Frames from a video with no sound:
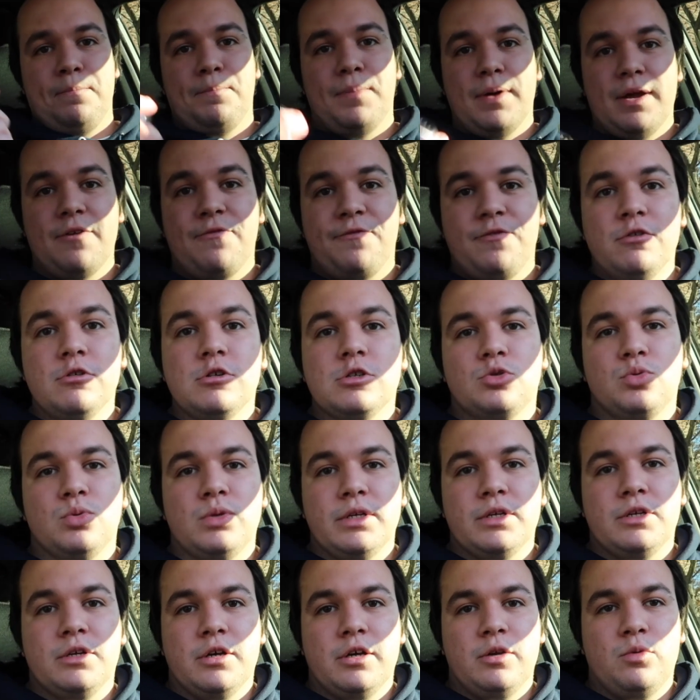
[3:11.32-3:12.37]
But it feels
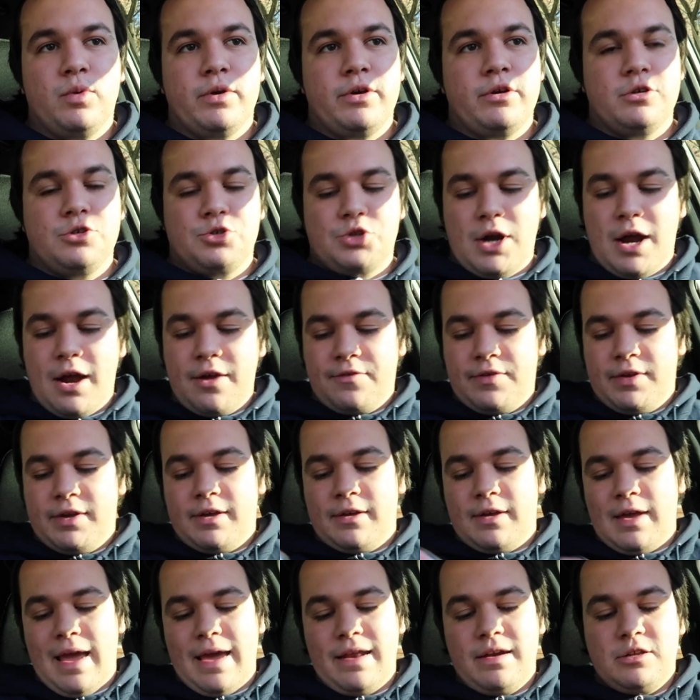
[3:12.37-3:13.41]
really good when you're
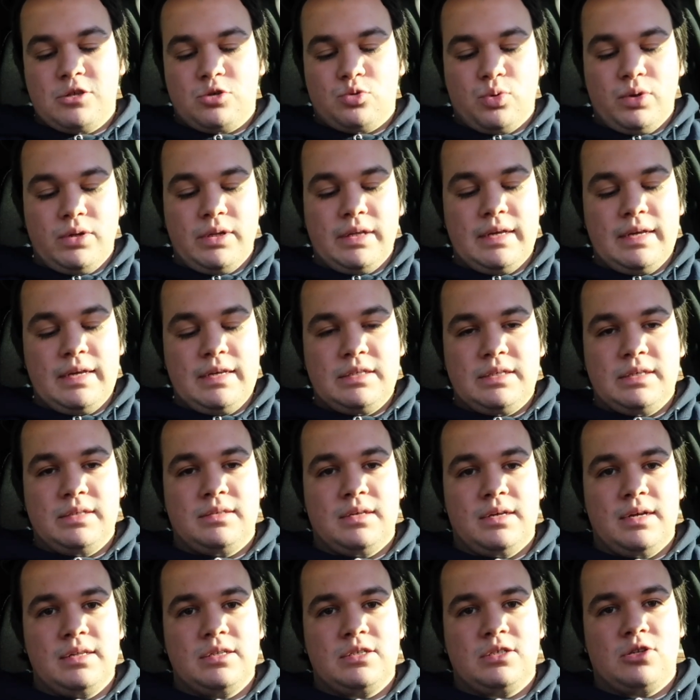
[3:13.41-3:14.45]
driving, and it's really easy
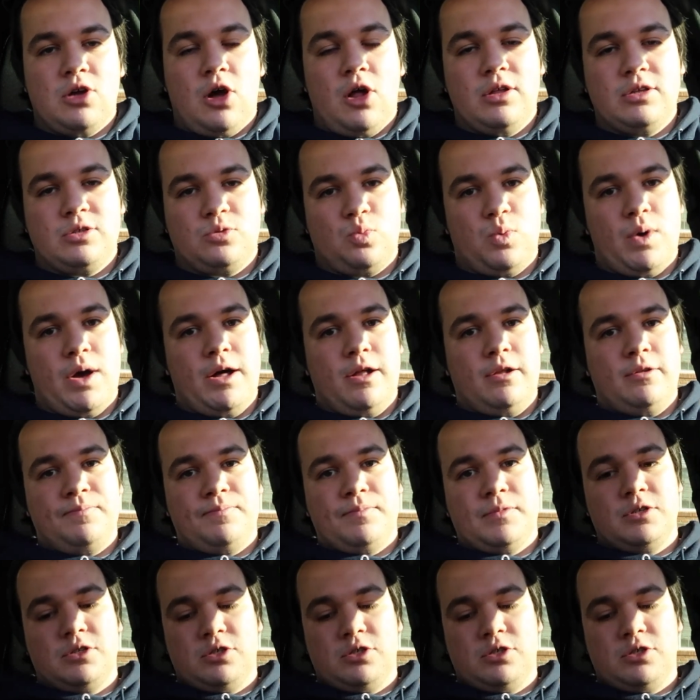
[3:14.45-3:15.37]
to install as well.